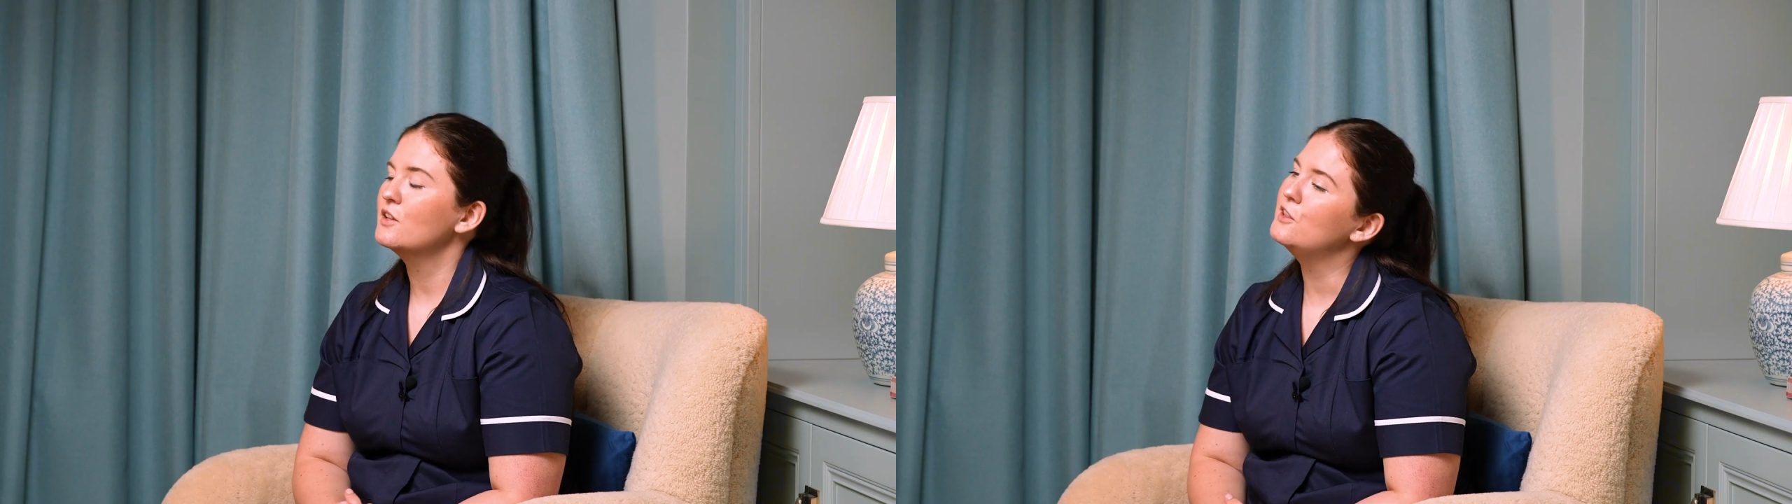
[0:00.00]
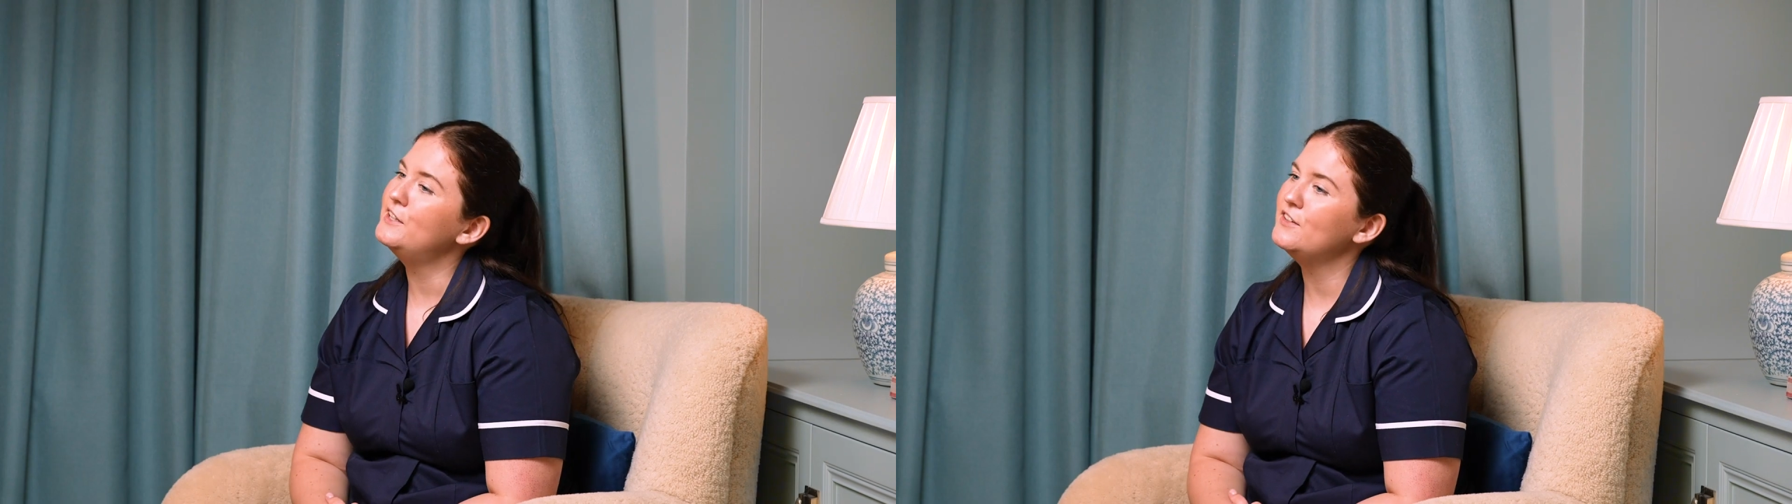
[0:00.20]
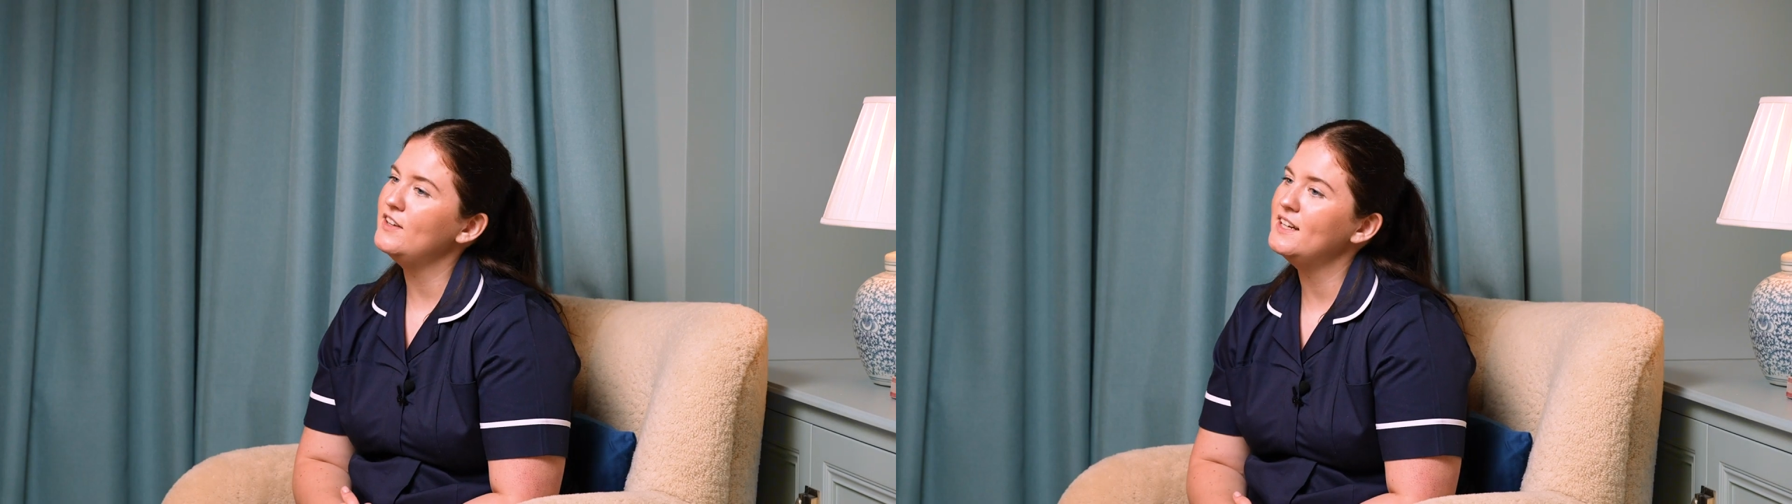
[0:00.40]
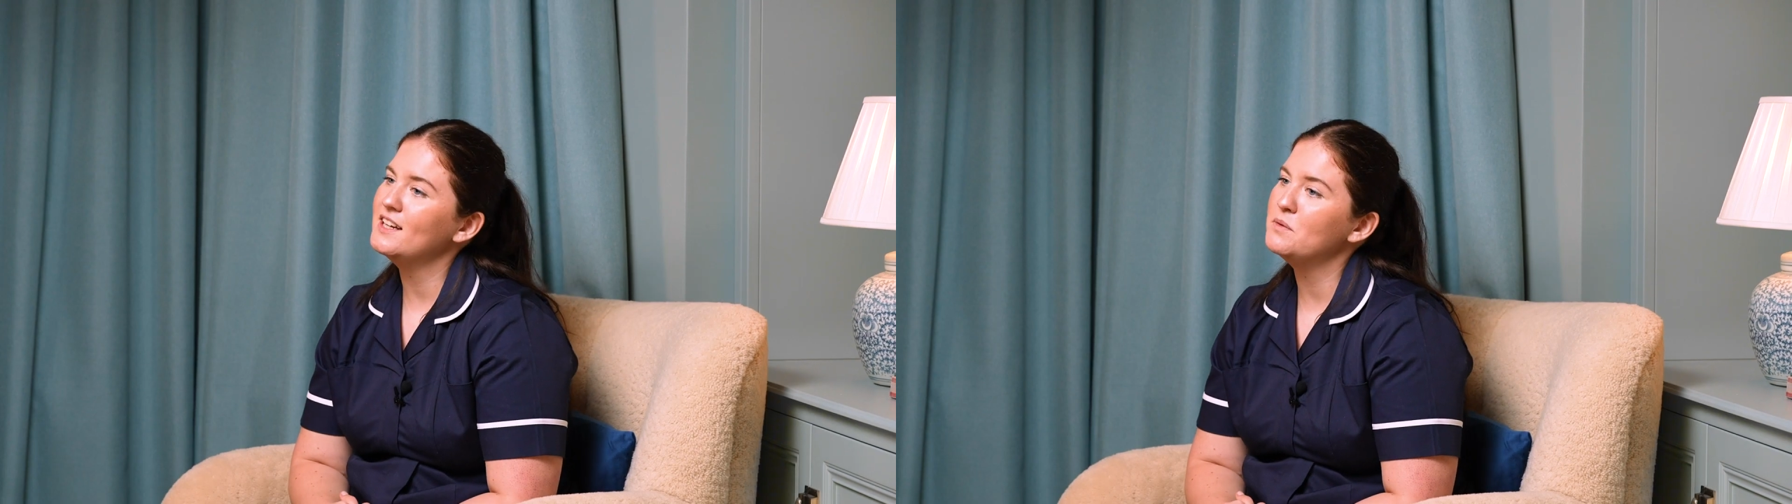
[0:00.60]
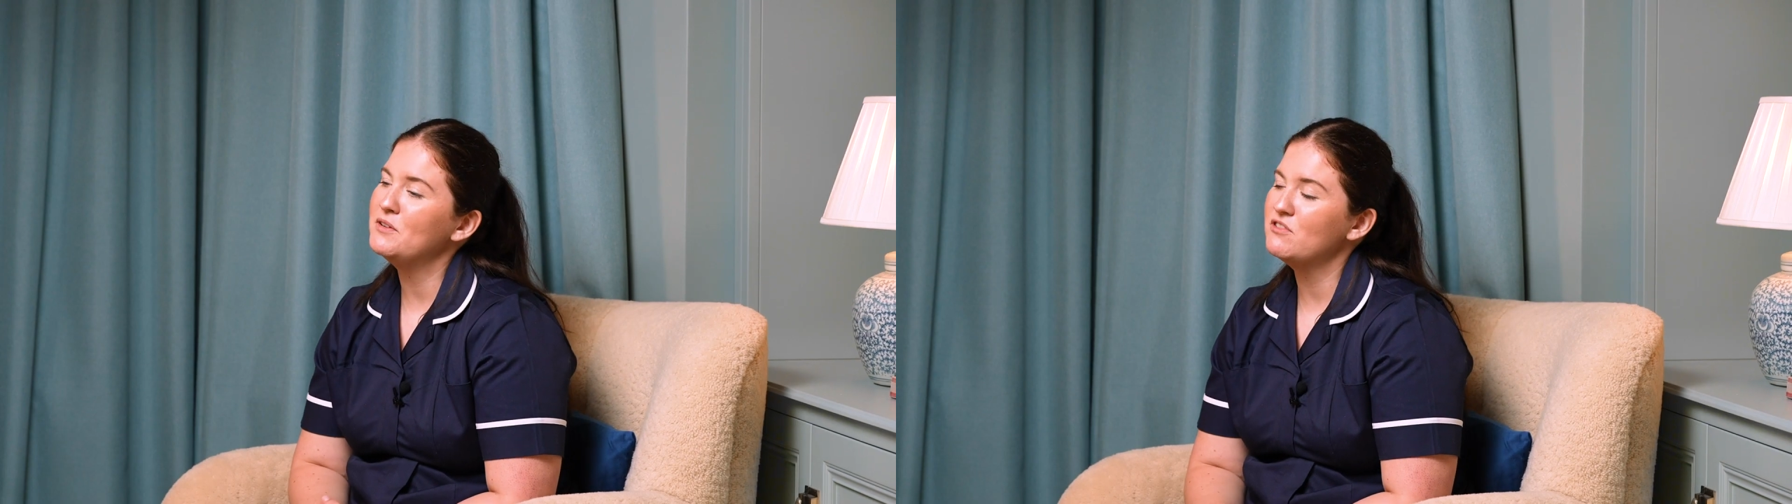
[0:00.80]
Cluster feeding
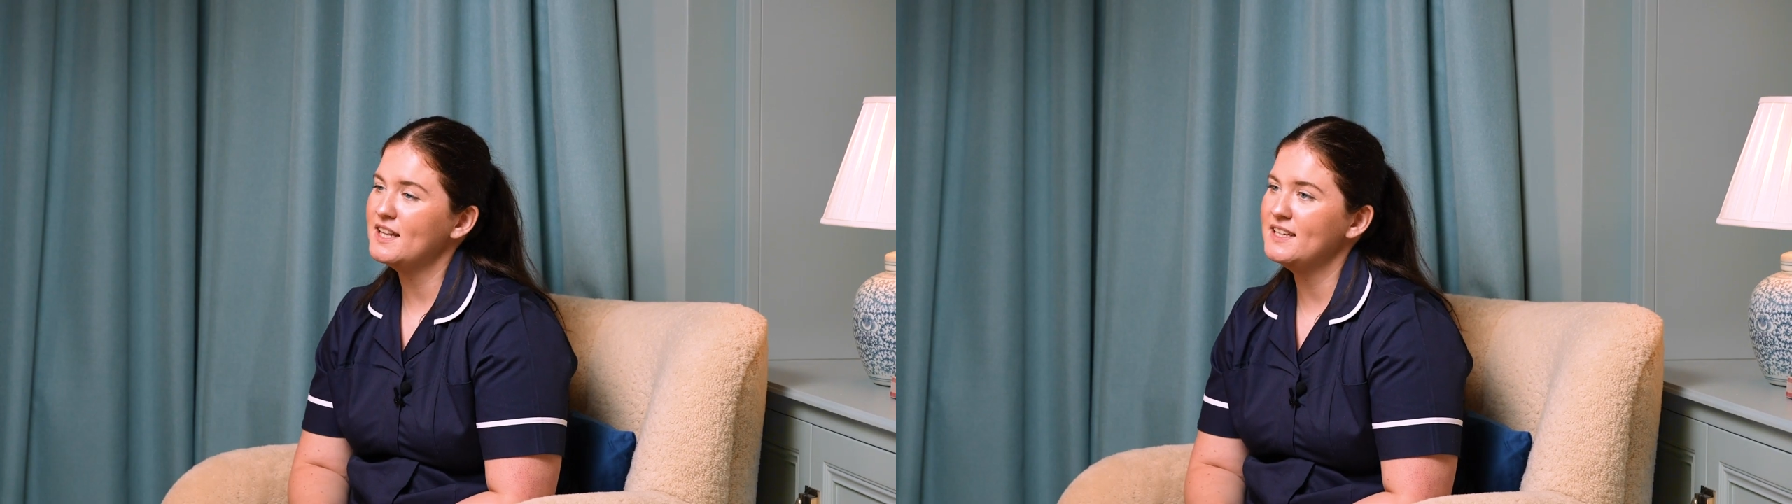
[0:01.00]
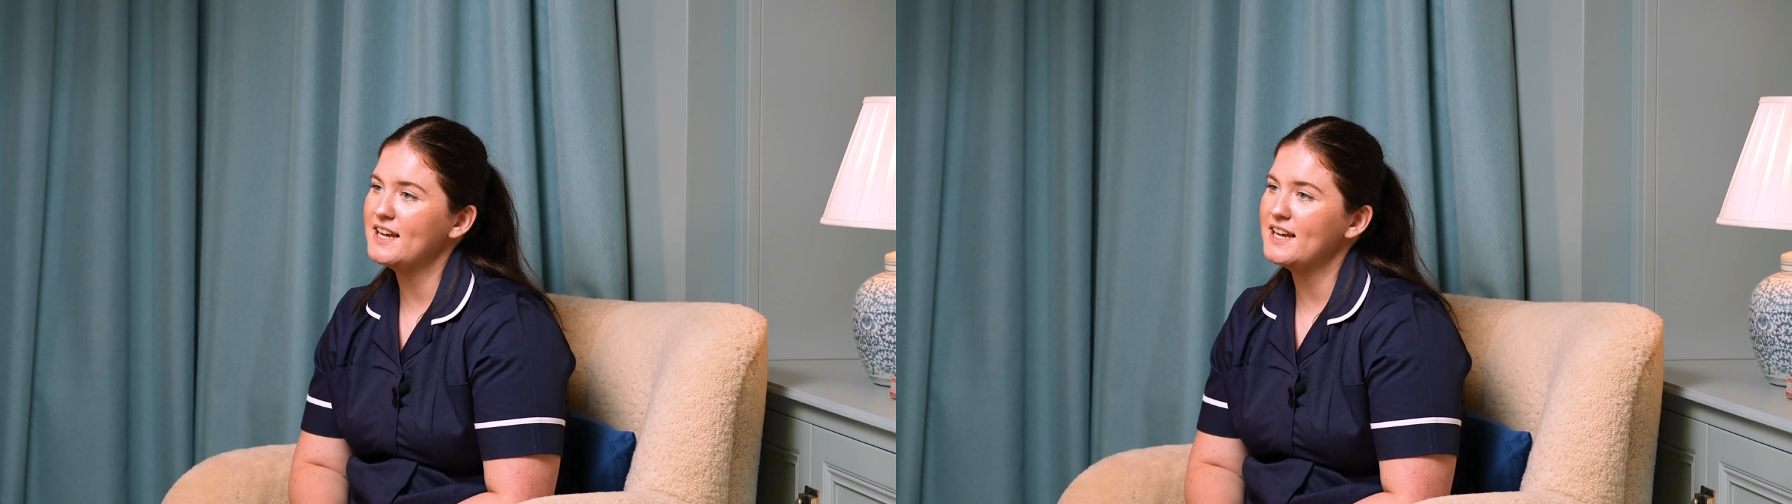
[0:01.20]
can be really